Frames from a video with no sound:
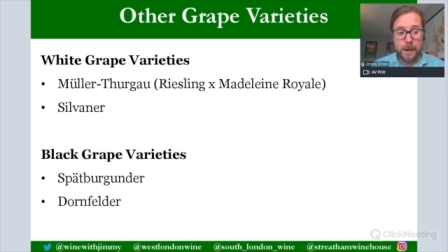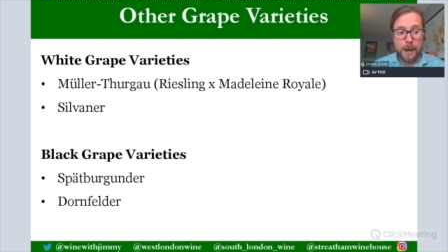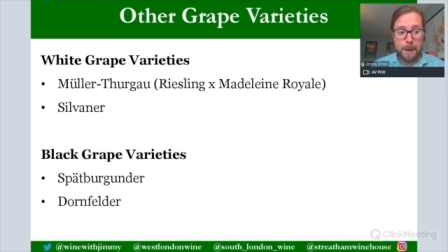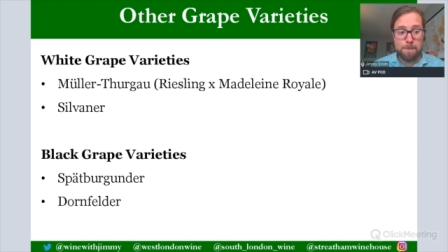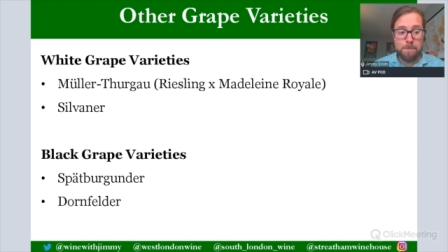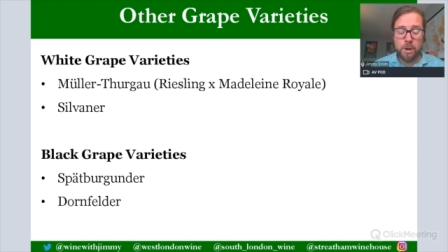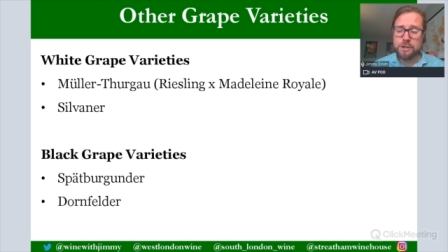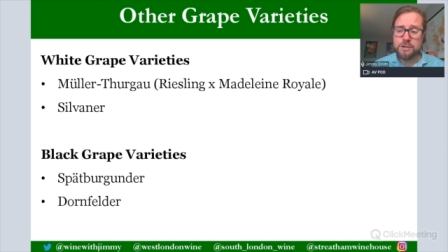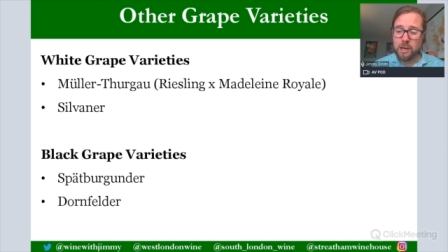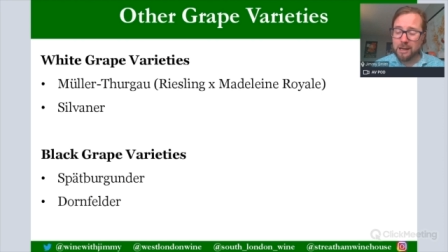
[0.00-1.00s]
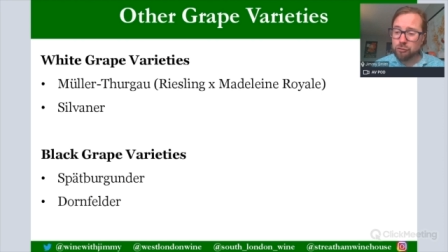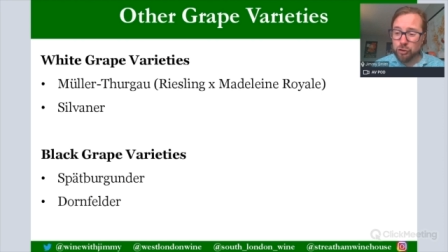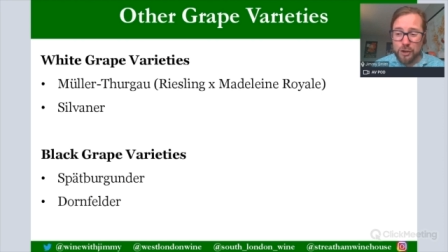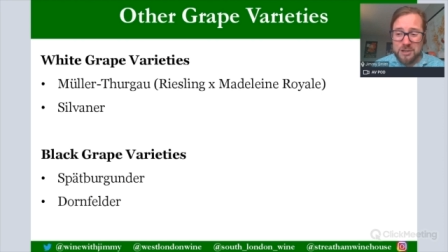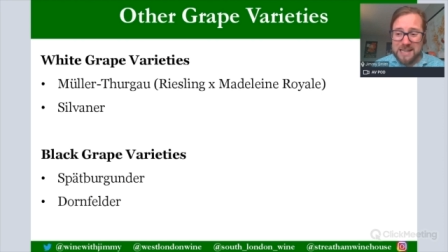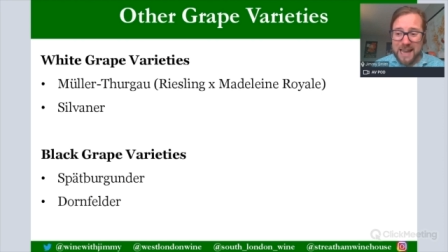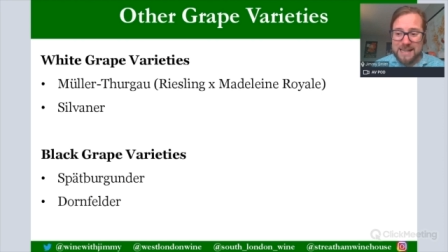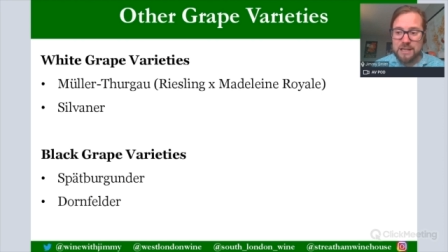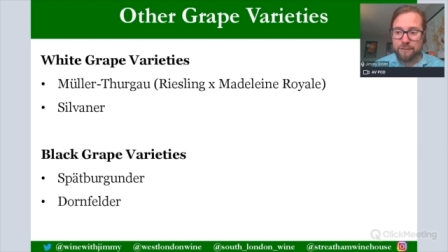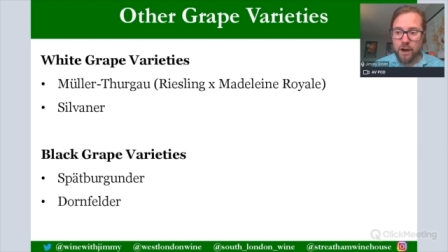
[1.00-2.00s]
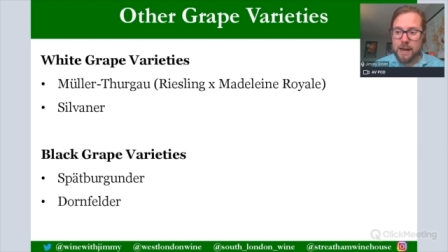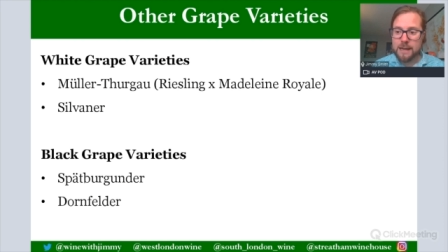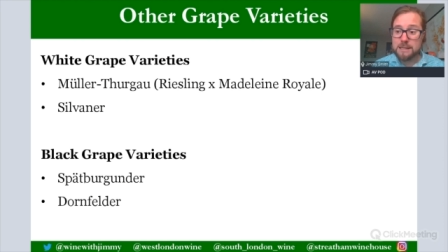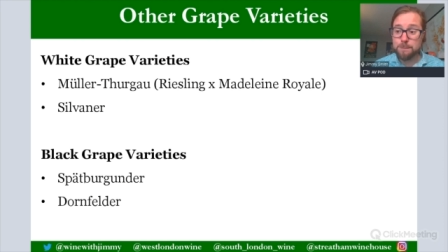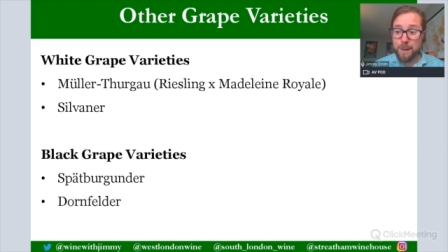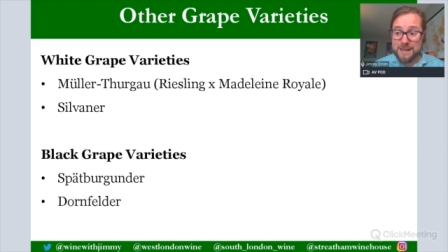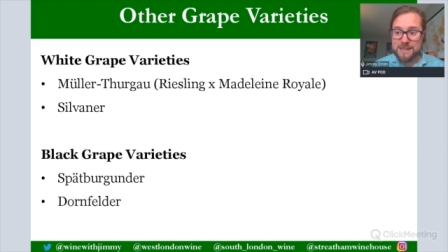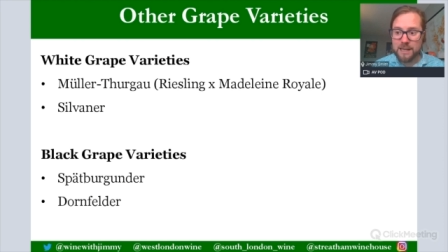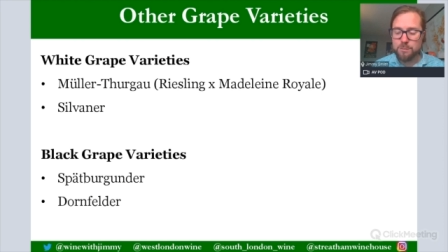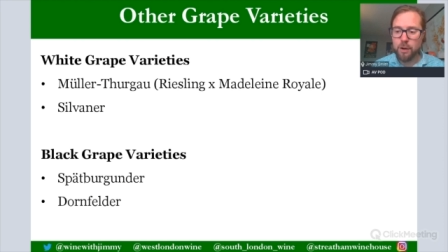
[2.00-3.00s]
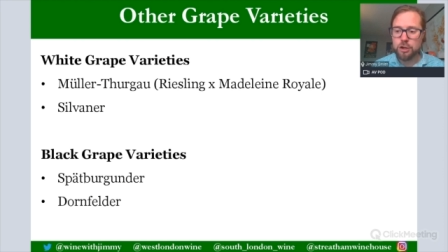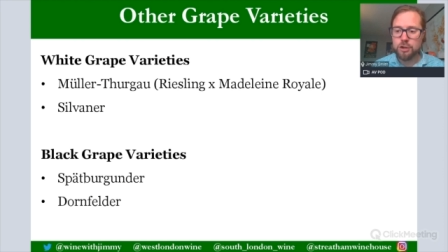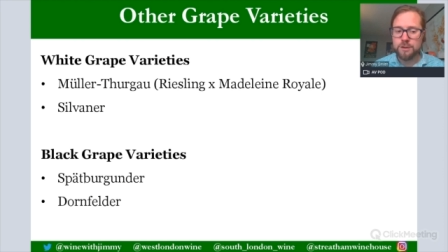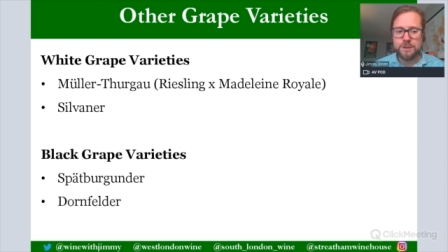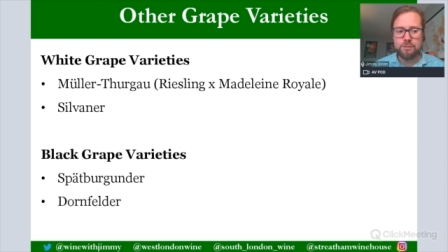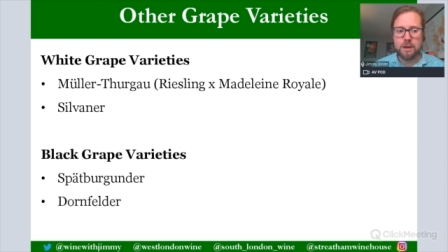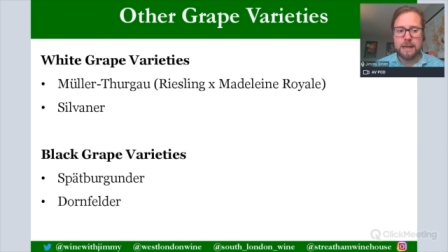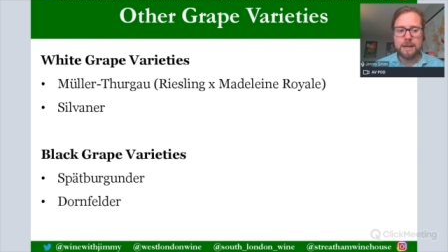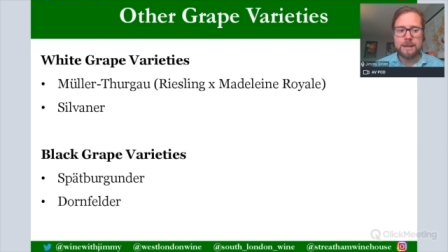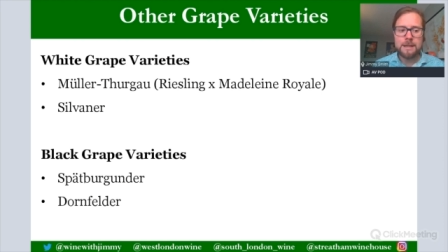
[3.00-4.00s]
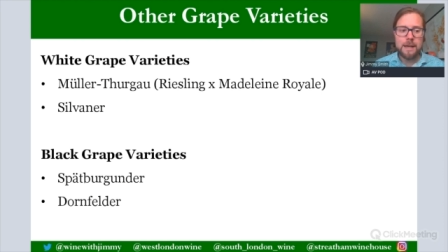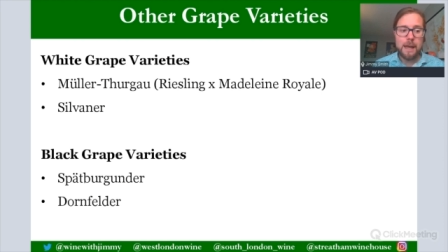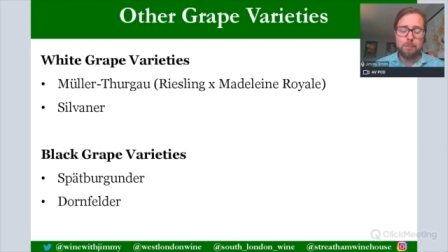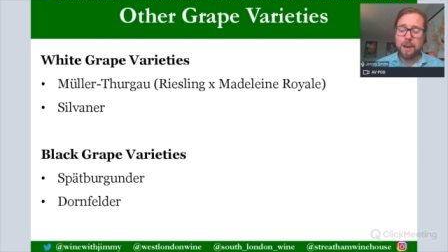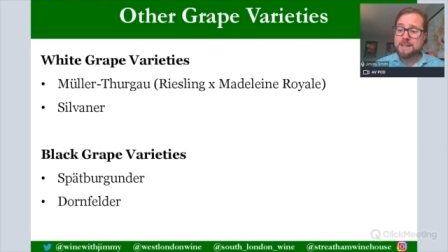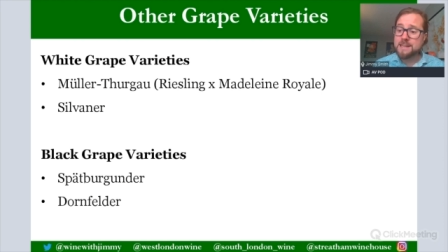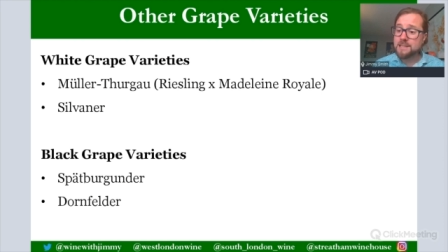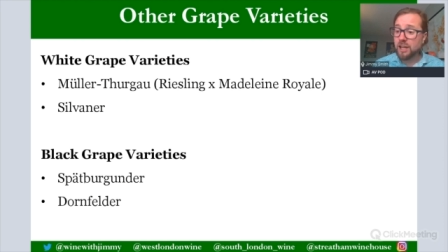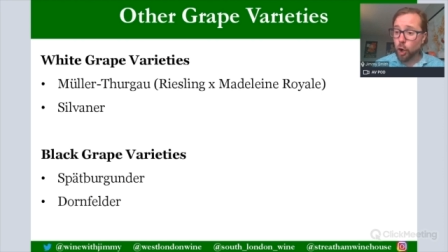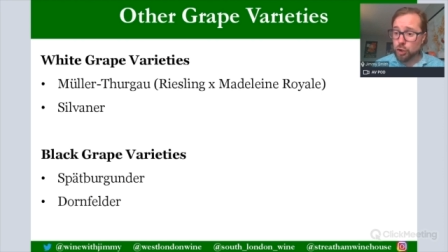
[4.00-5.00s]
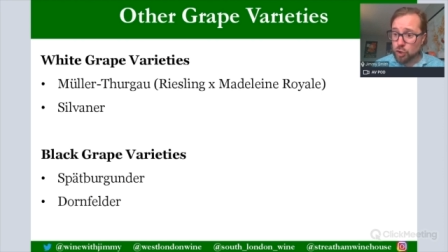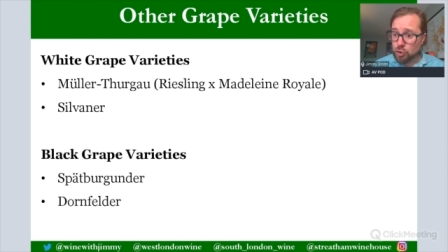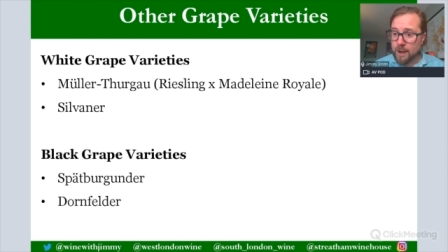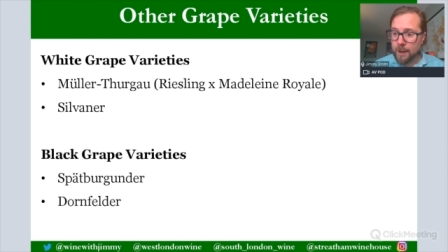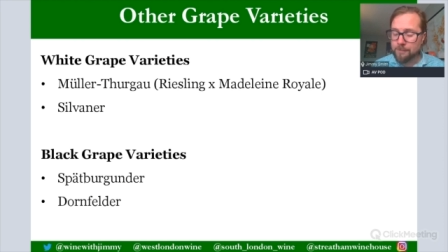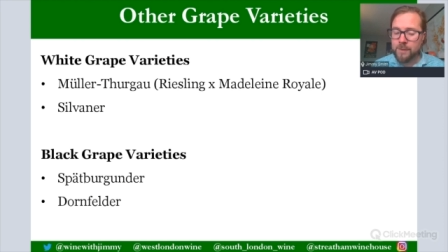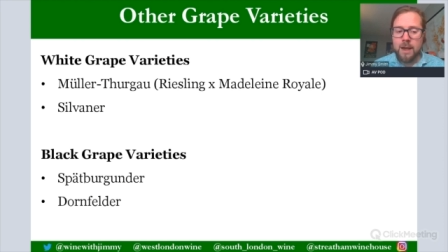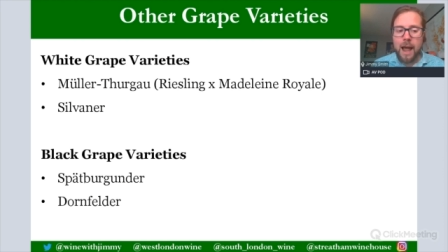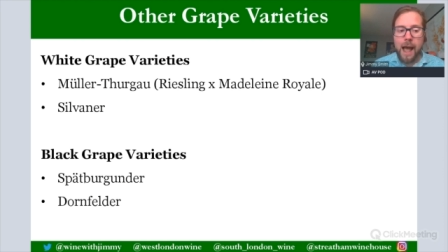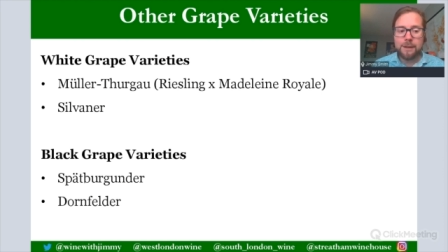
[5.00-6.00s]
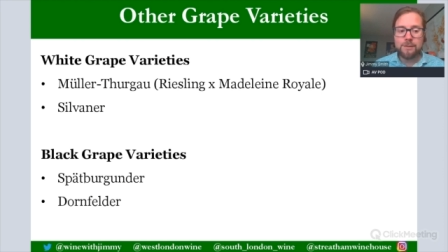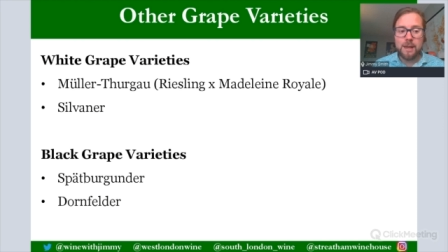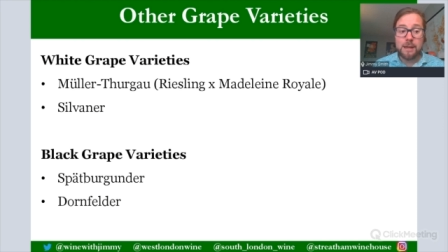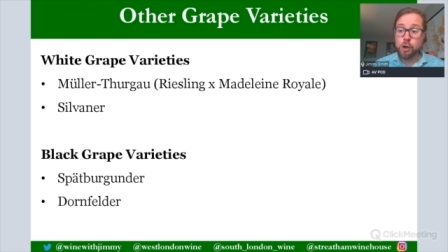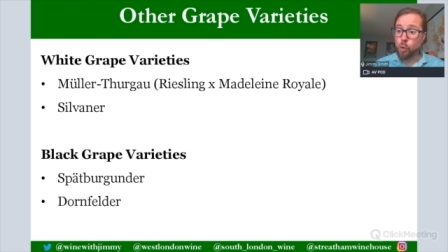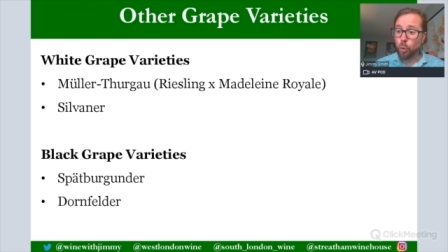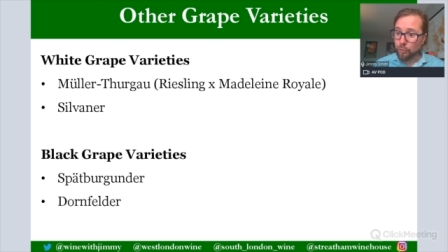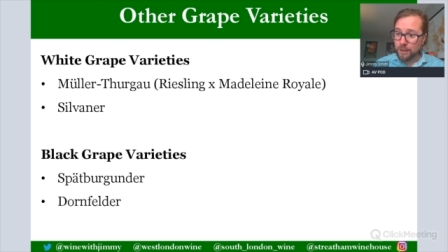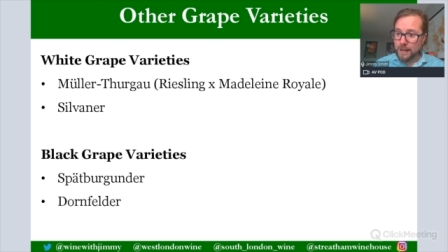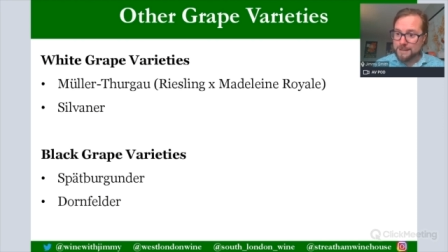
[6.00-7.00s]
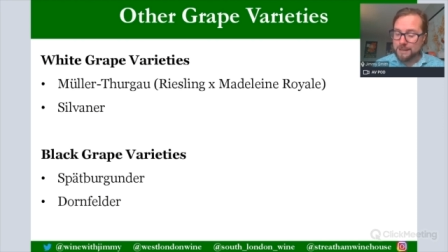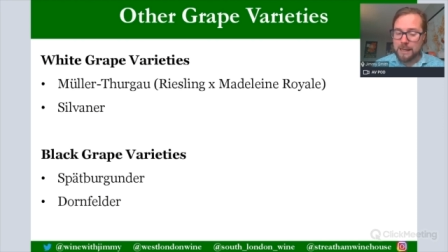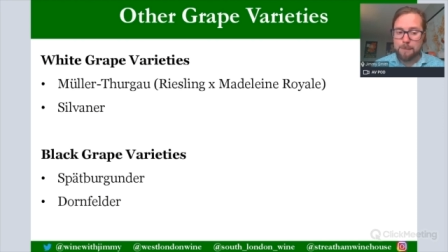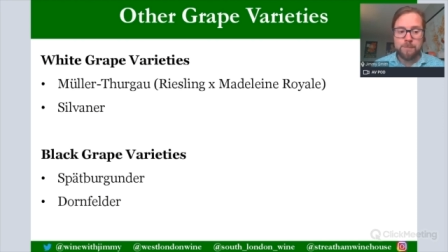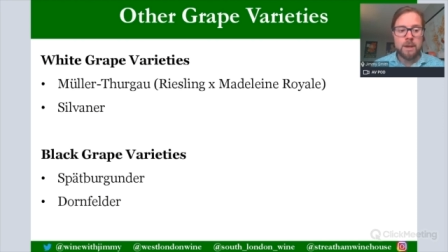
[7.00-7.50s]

Müller-Thurgau does tend to find its best expressions really in places like Austria and in northern Italy.